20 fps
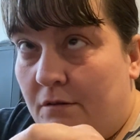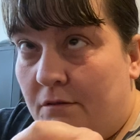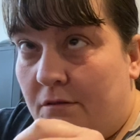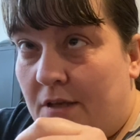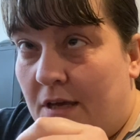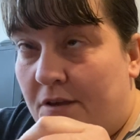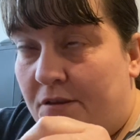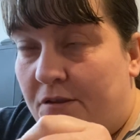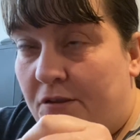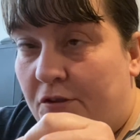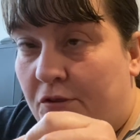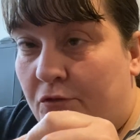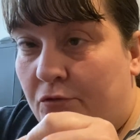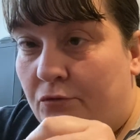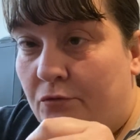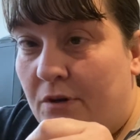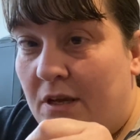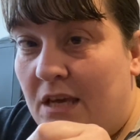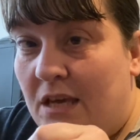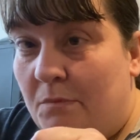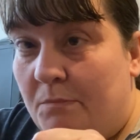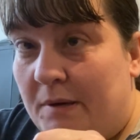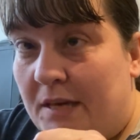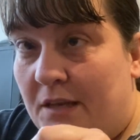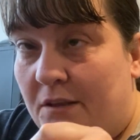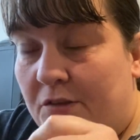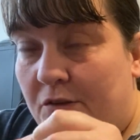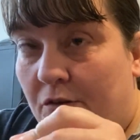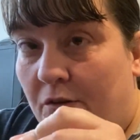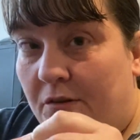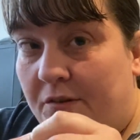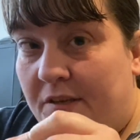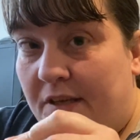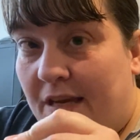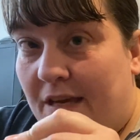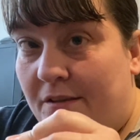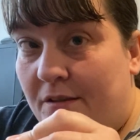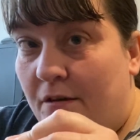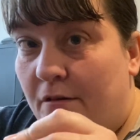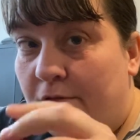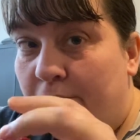there's 3 beats altogether.